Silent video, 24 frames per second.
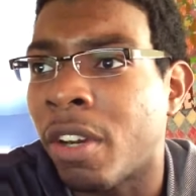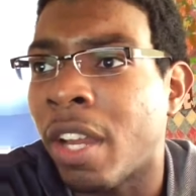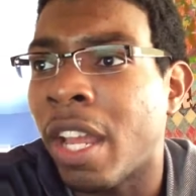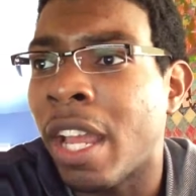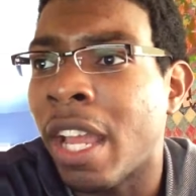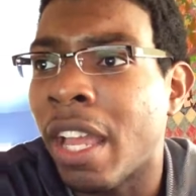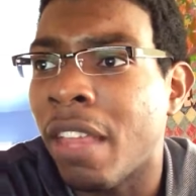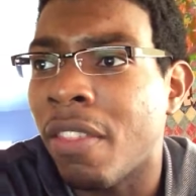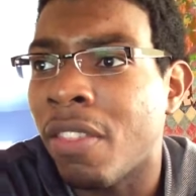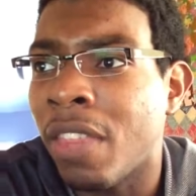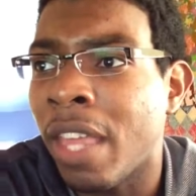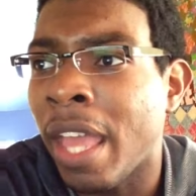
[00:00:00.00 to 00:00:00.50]

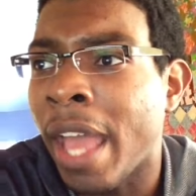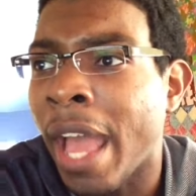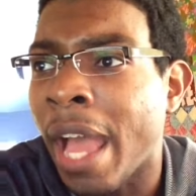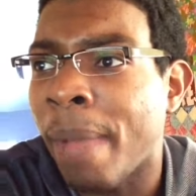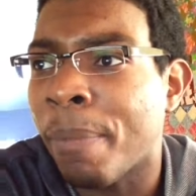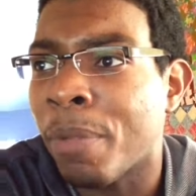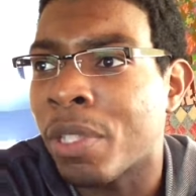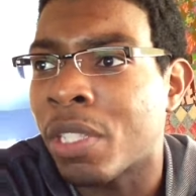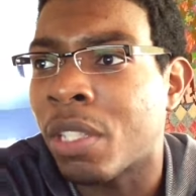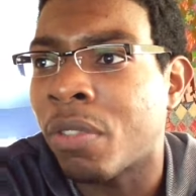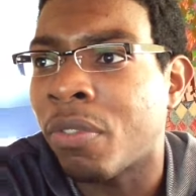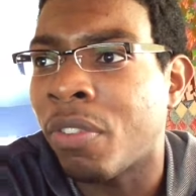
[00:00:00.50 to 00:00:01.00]
hit the
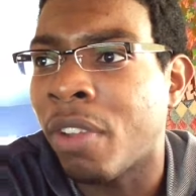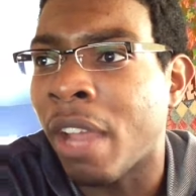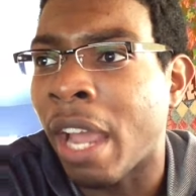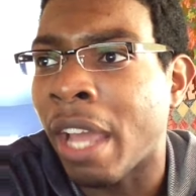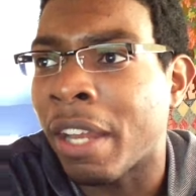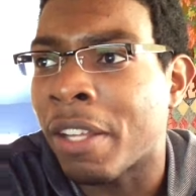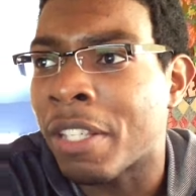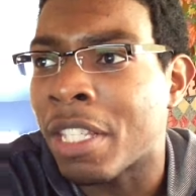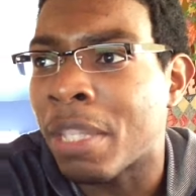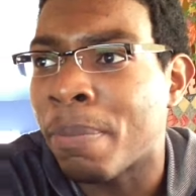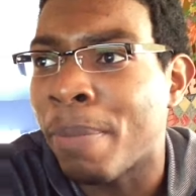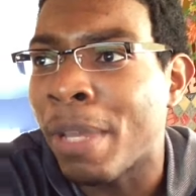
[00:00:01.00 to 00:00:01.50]
atmosphere
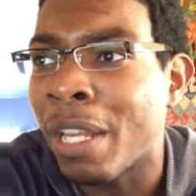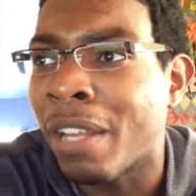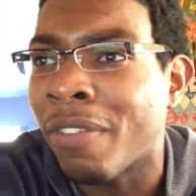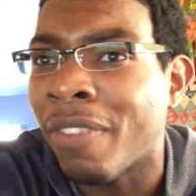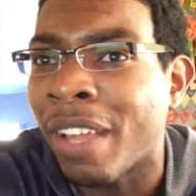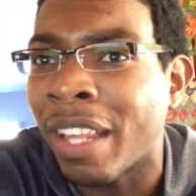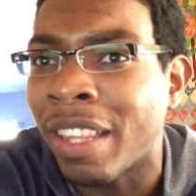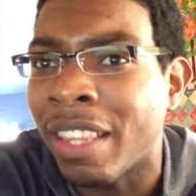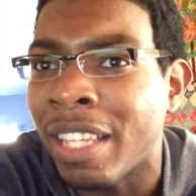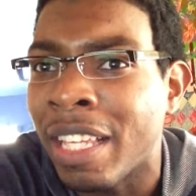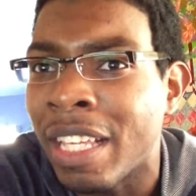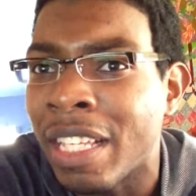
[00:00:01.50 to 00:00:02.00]
at a speed of
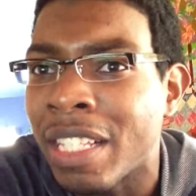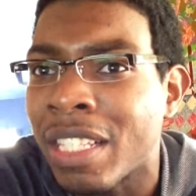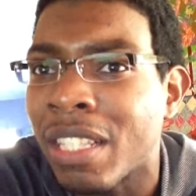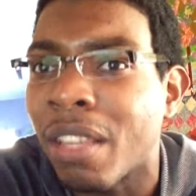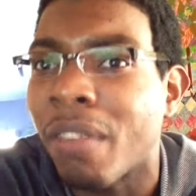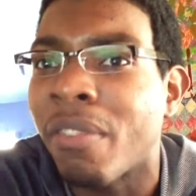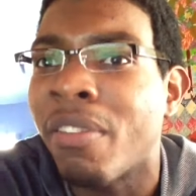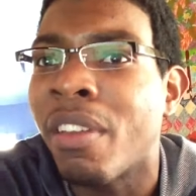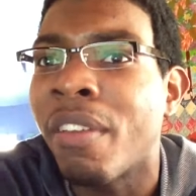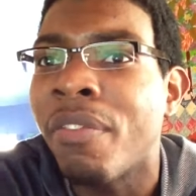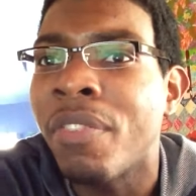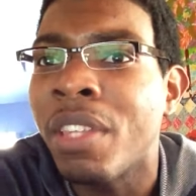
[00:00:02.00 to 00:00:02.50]
at least
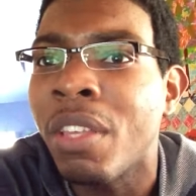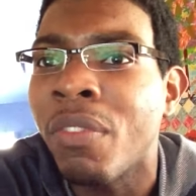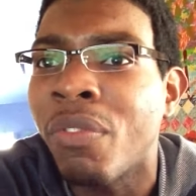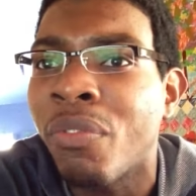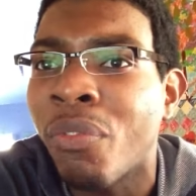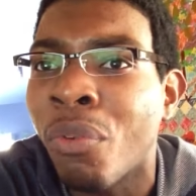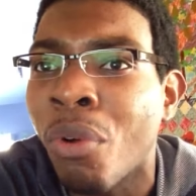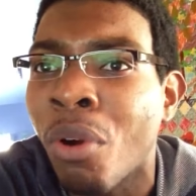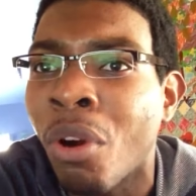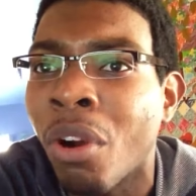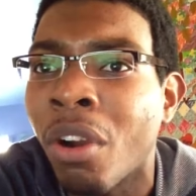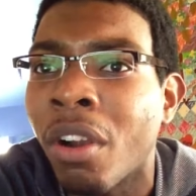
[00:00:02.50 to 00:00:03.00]

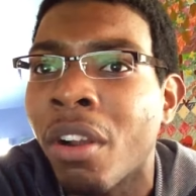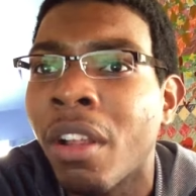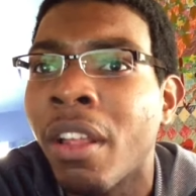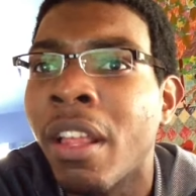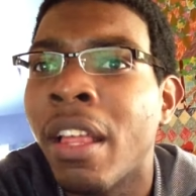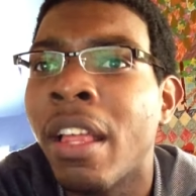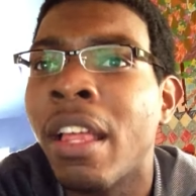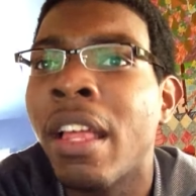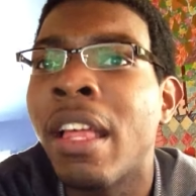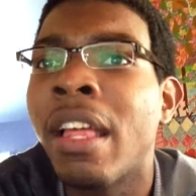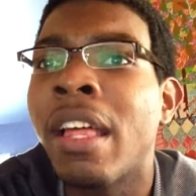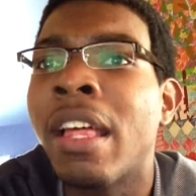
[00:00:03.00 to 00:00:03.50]

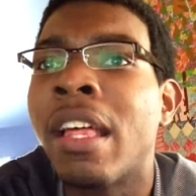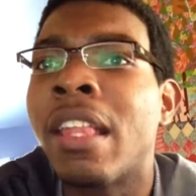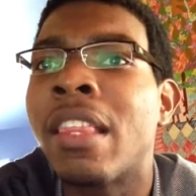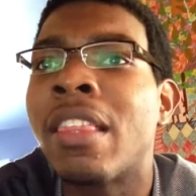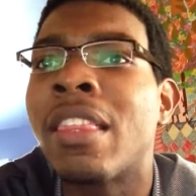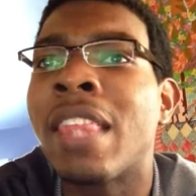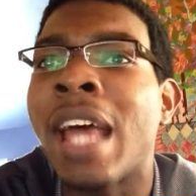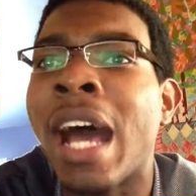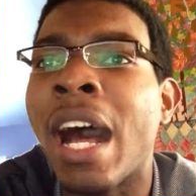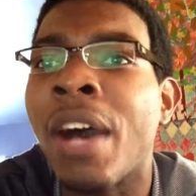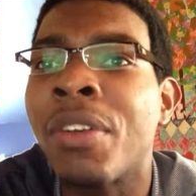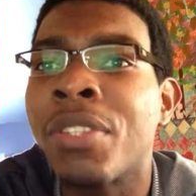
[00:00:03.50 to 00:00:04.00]

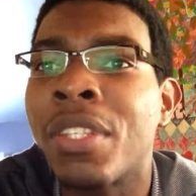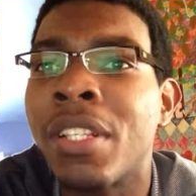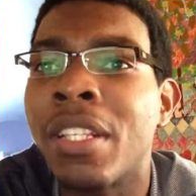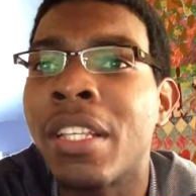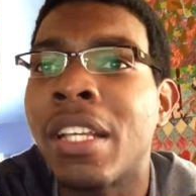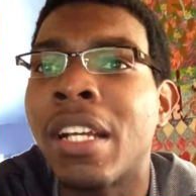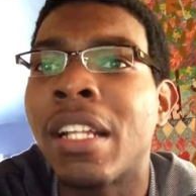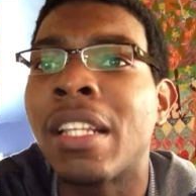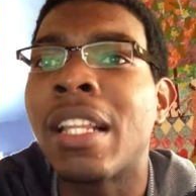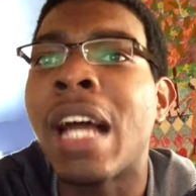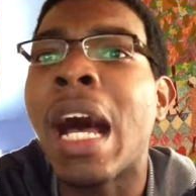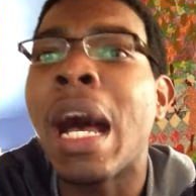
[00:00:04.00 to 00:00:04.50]
54,000
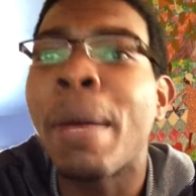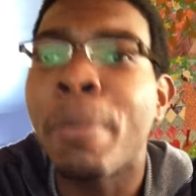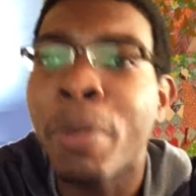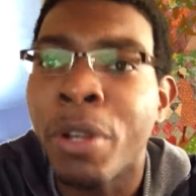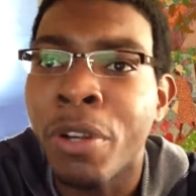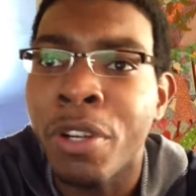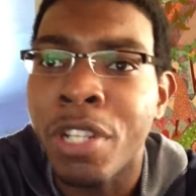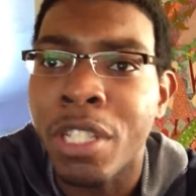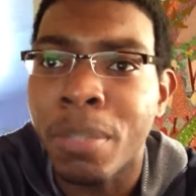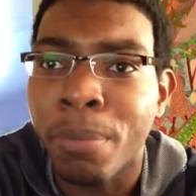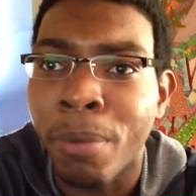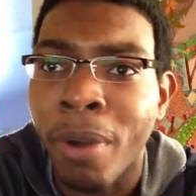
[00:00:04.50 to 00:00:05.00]

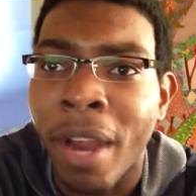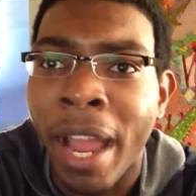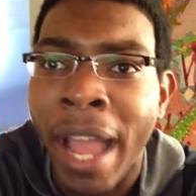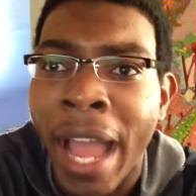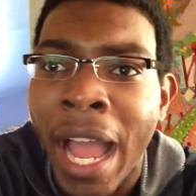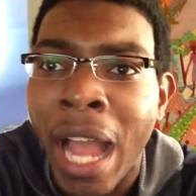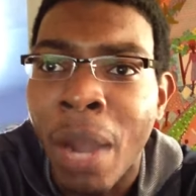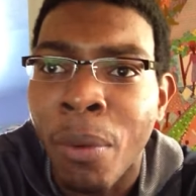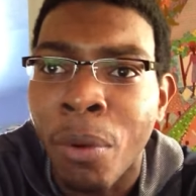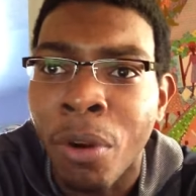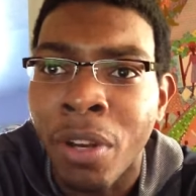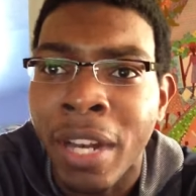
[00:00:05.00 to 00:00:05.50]
kilometers per
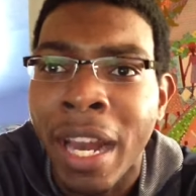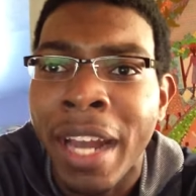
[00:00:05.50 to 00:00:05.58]
hour.